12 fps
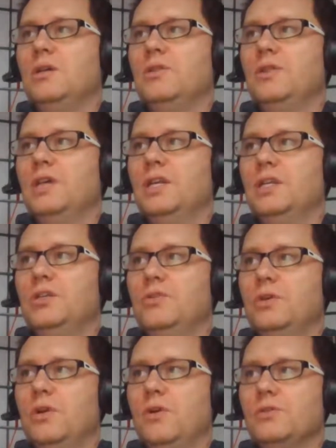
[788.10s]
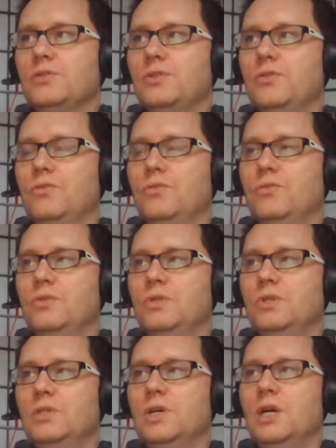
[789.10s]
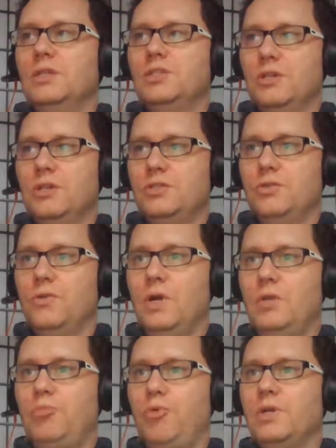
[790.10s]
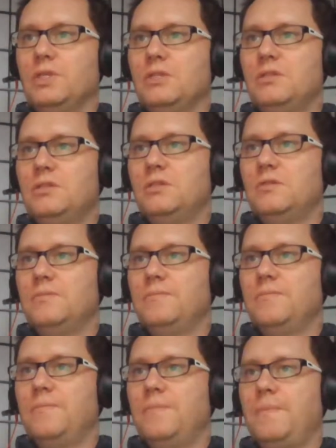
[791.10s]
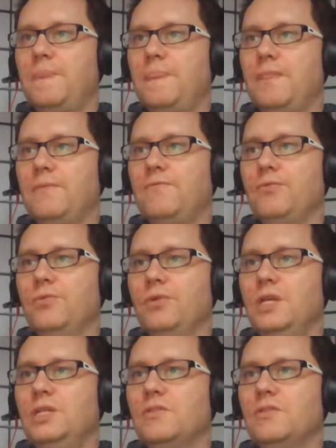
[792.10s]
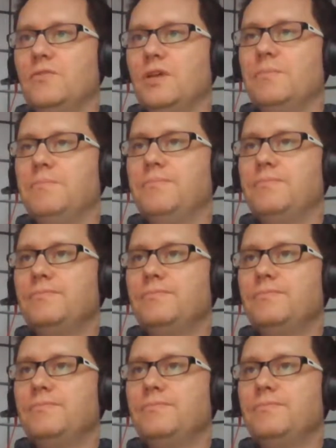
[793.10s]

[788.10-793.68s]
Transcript: Then you can also adjust your grade points for each of them.